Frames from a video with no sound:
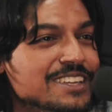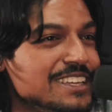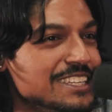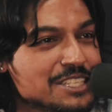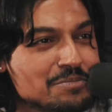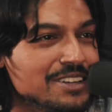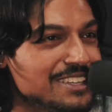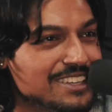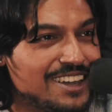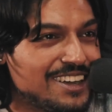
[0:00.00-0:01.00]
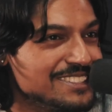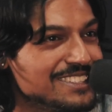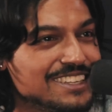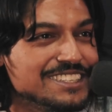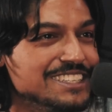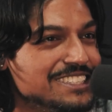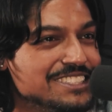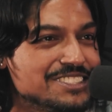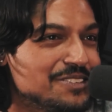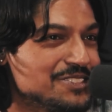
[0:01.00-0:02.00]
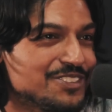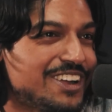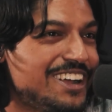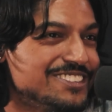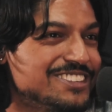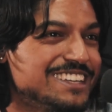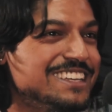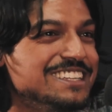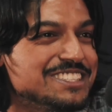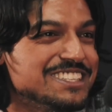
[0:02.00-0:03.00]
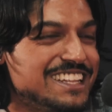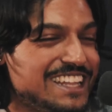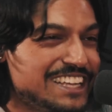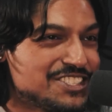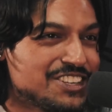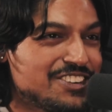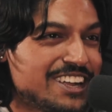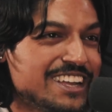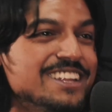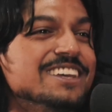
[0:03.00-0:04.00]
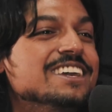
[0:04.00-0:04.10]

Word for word: He's the monkey god and he jumps around. Like it's in the nature, right?